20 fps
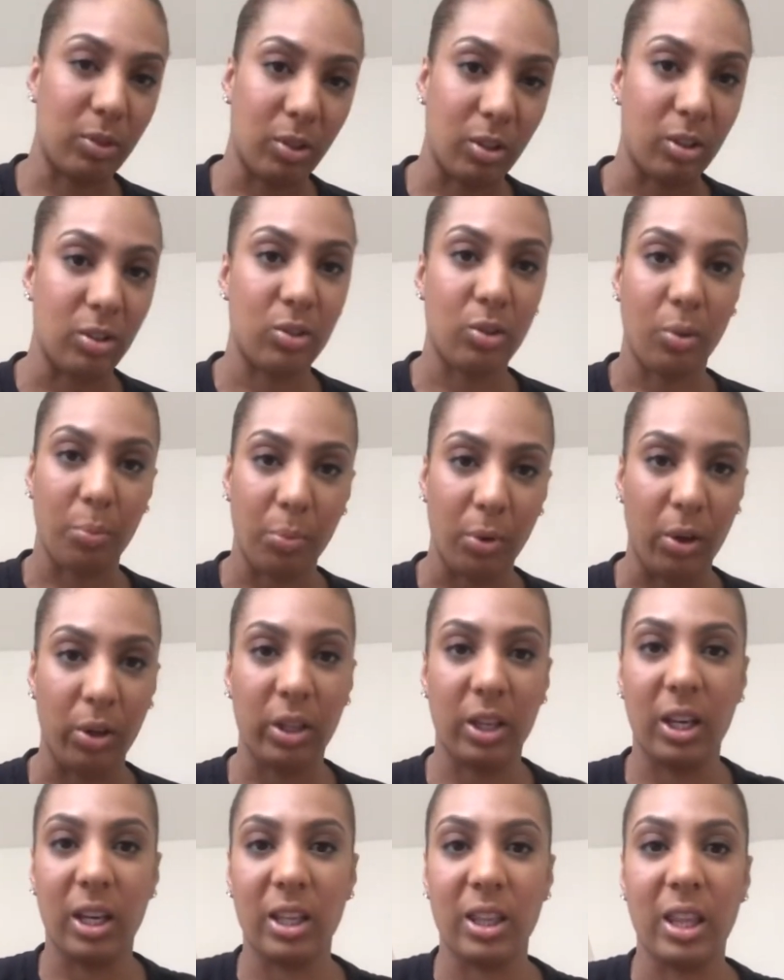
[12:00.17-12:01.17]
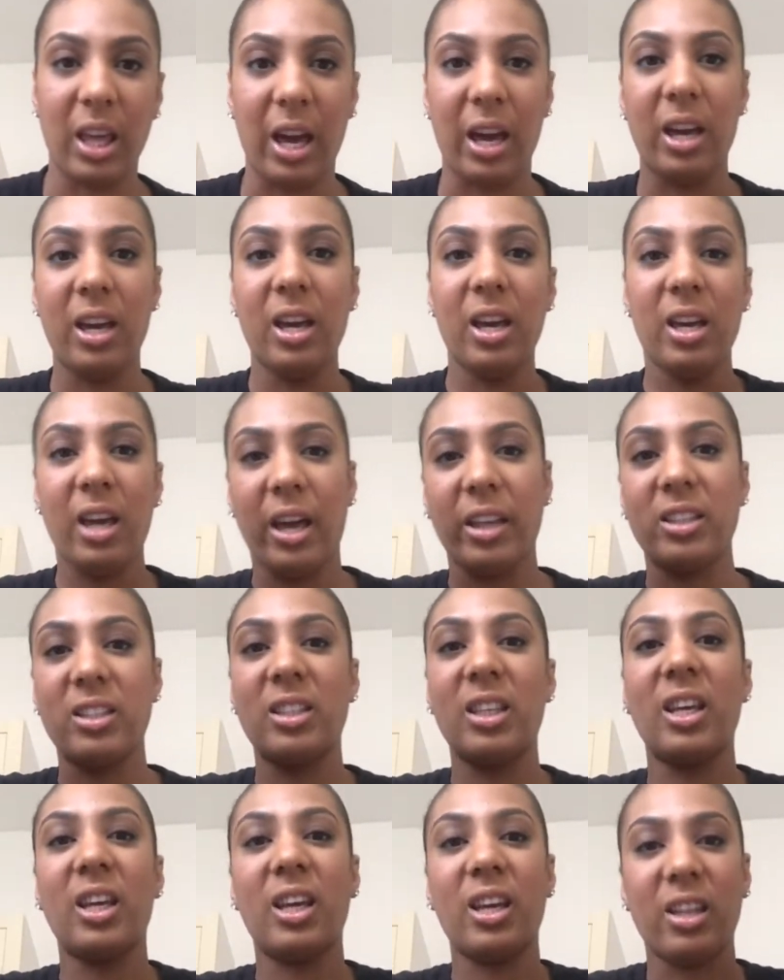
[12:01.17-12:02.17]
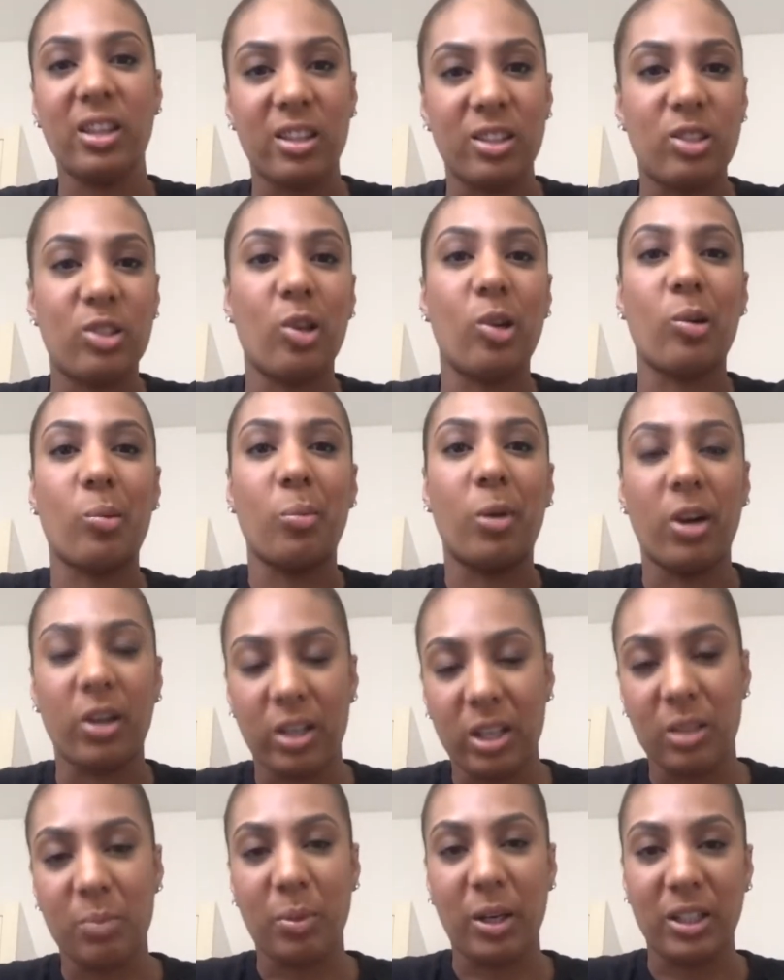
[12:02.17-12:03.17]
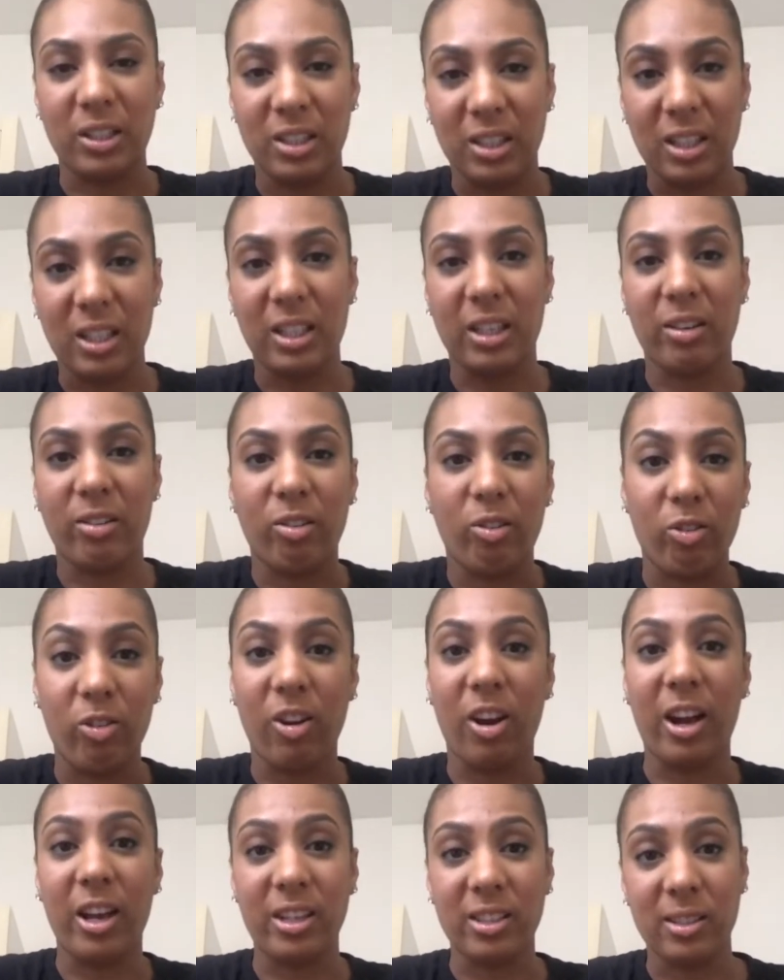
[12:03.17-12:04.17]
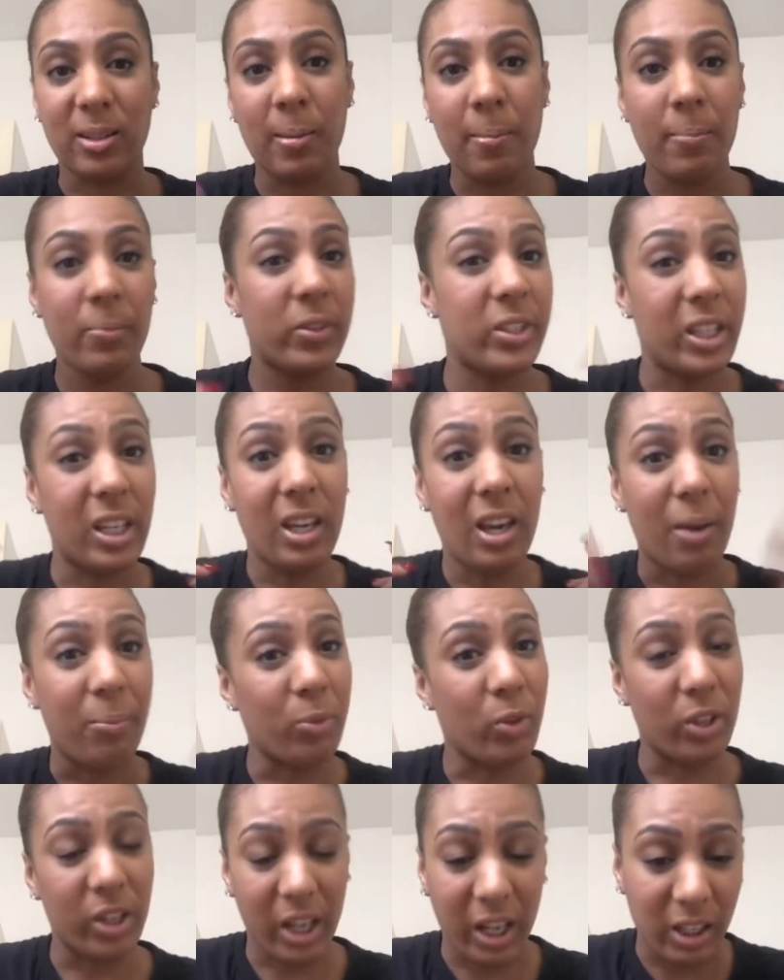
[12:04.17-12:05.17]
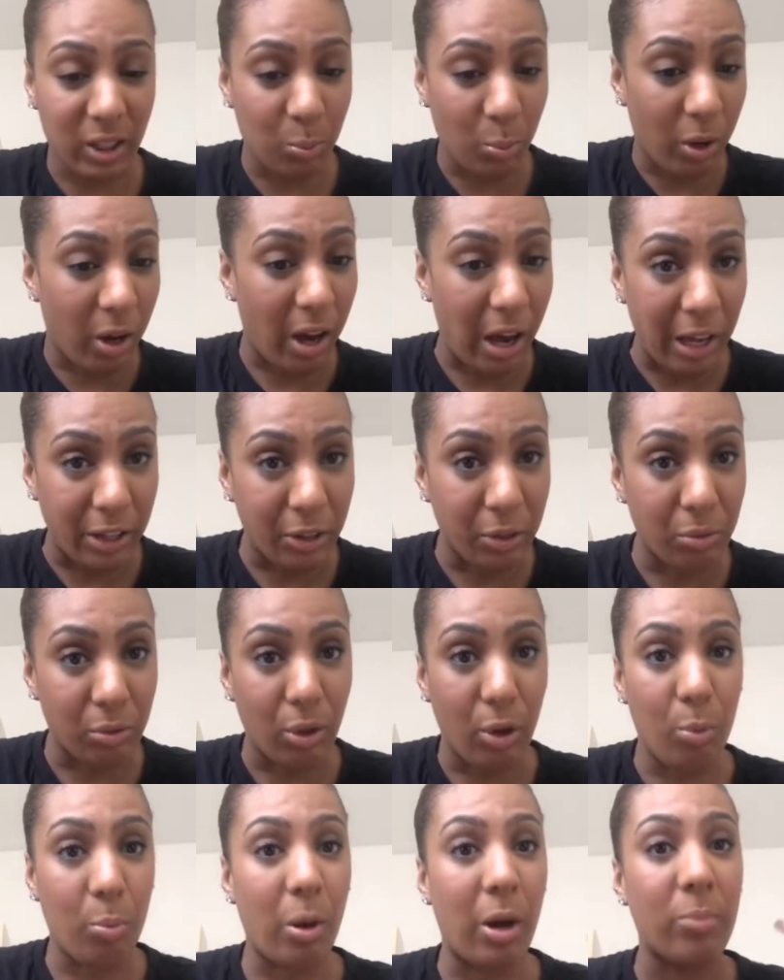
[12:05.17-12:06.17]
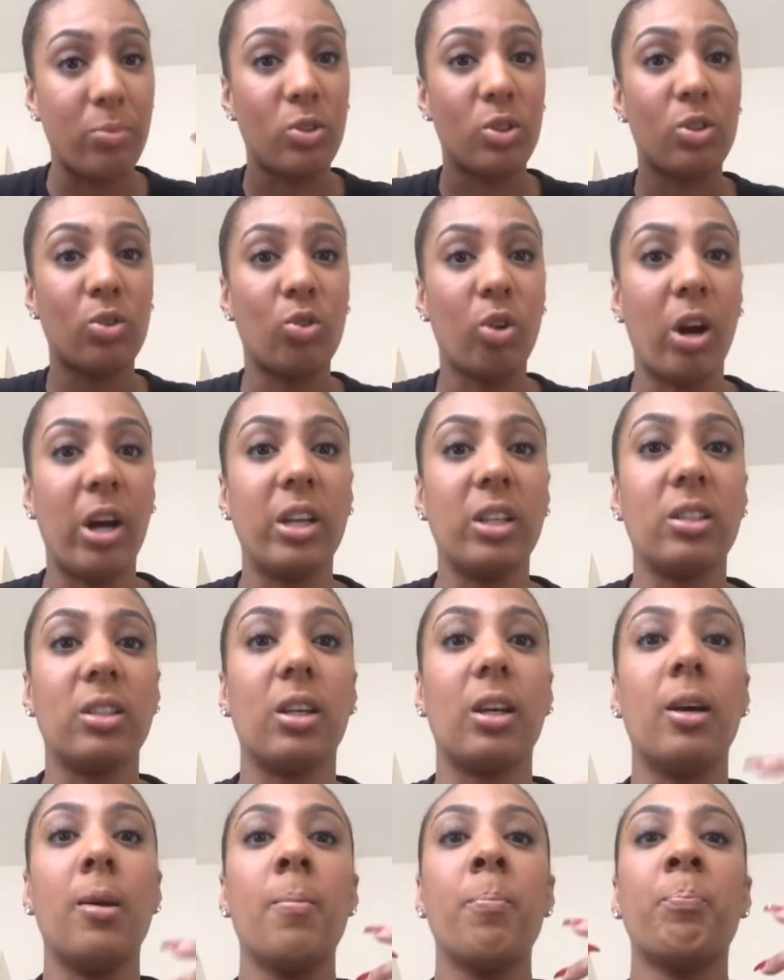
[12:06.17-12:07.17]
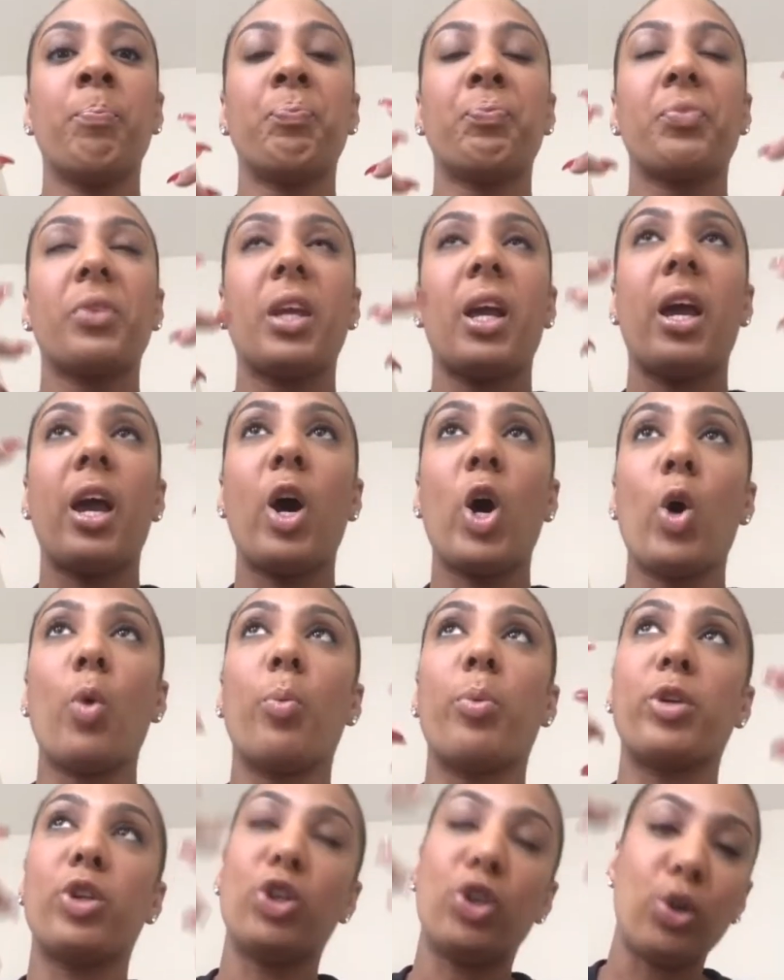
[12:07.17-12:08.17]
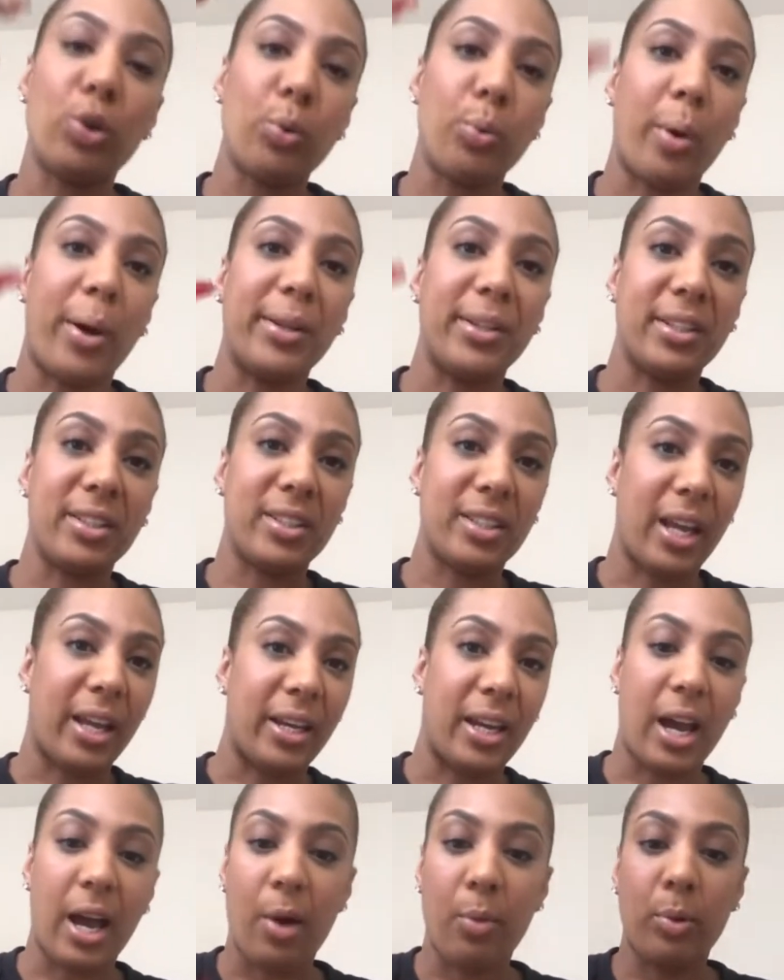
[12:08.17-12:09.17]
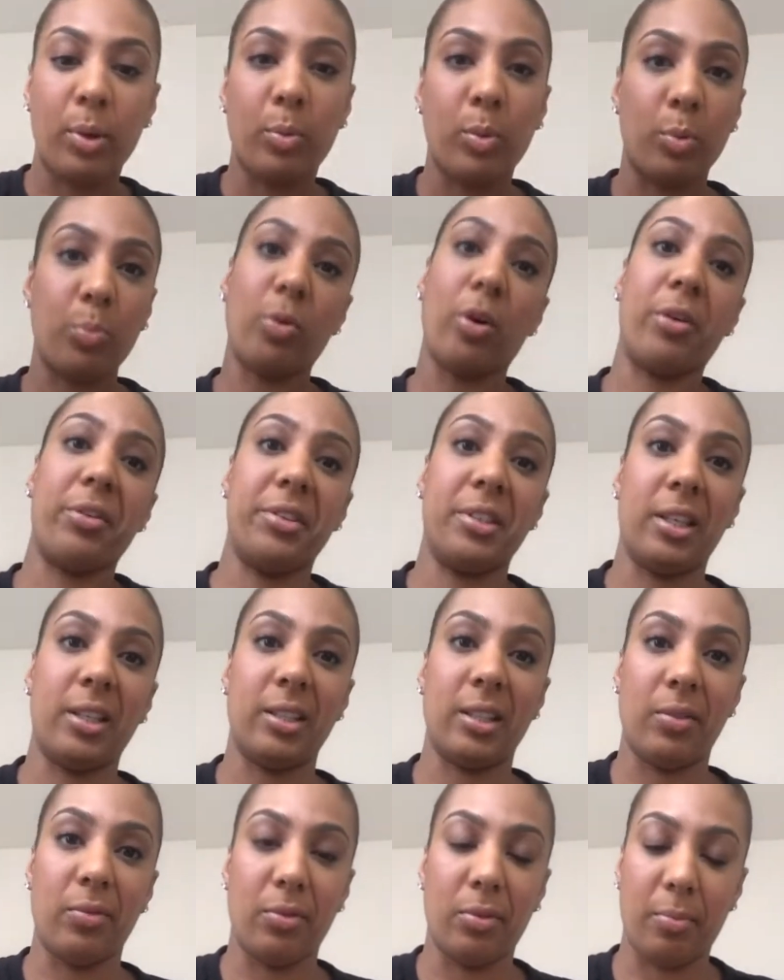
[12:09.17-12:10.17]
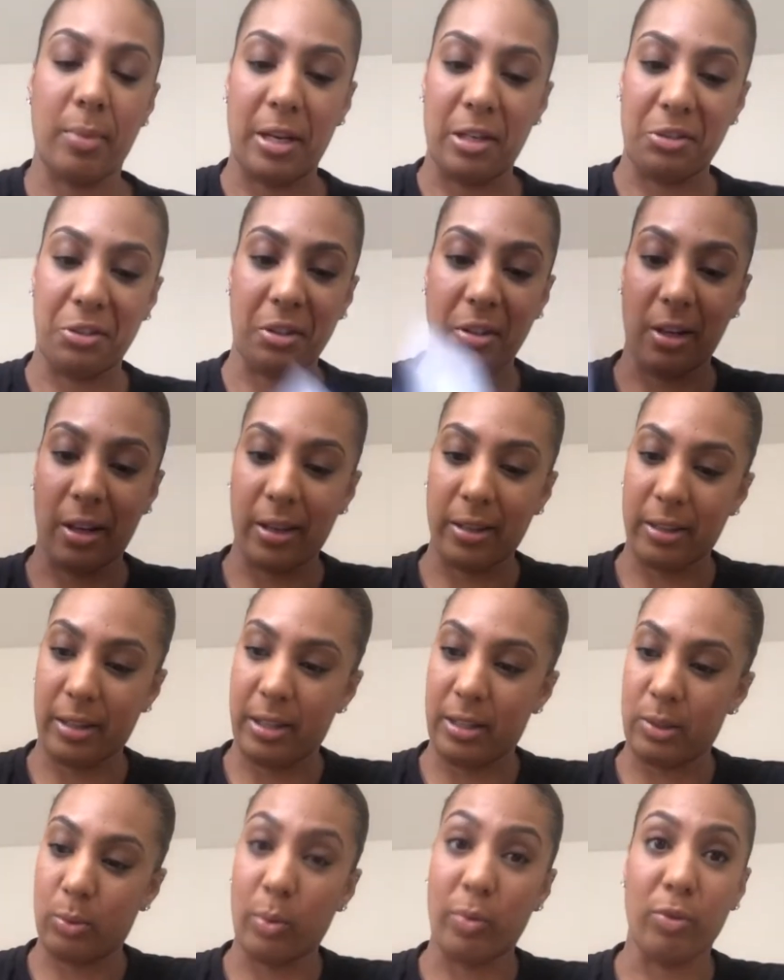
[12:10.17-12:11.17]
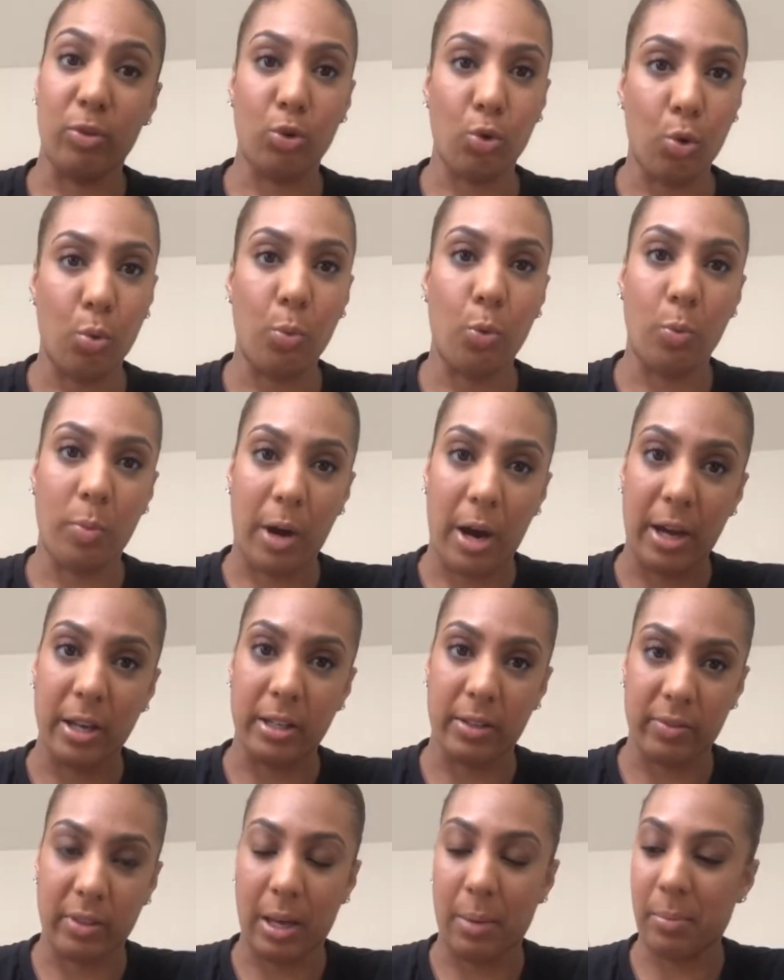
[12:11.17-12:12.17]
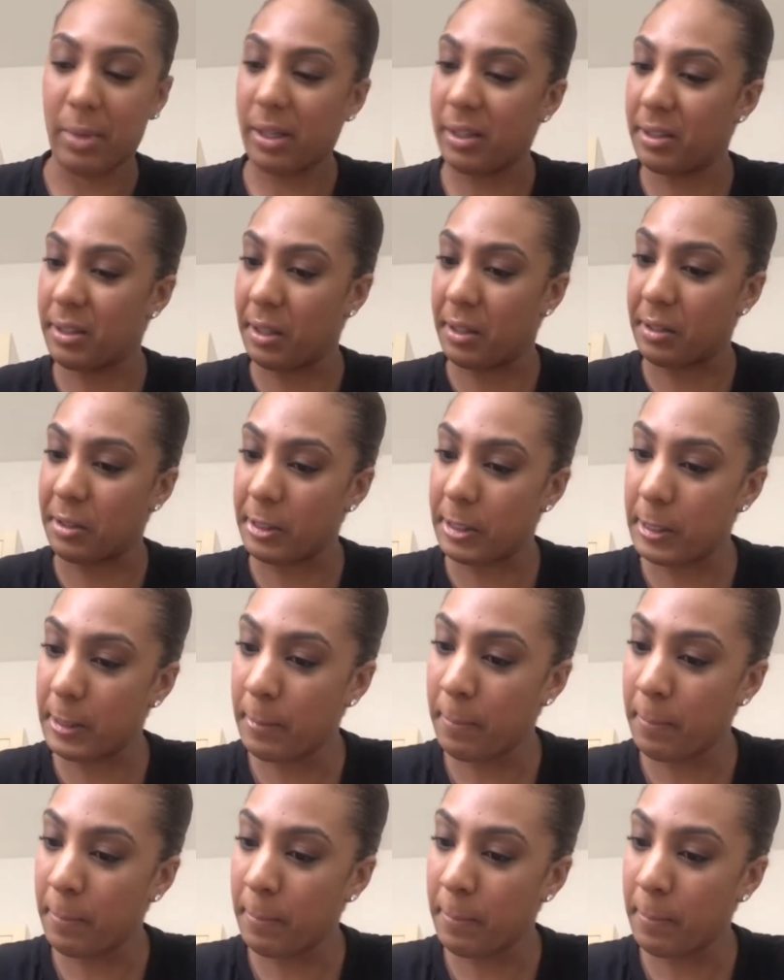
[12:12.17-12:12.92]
on the stock market, and seeing the stock market basically rise. See, I'm not an expert, I don't know, but I'm just trying to help you understand how we would process information like this with a normal mind, if that makes sense.